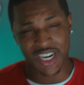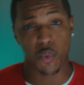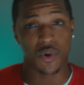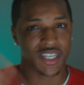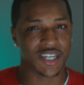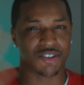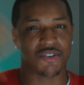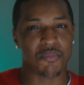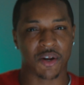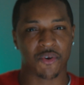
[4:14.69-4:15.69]
I don't want to get
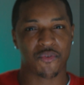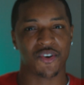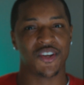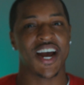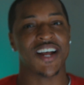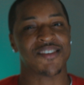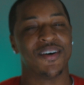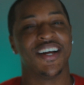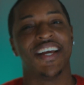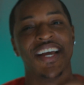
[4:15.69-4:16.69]
too medical for you guys,
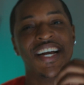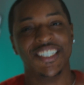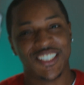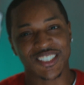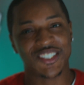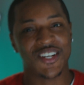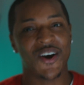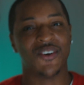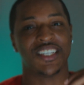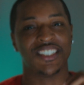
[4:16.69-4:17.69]
but just
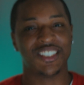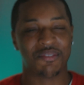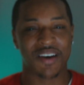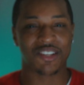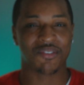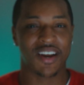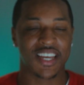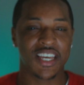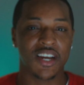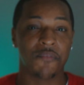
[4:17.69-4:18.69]
know that this device right
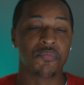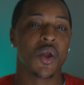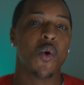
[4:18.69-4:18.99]
here,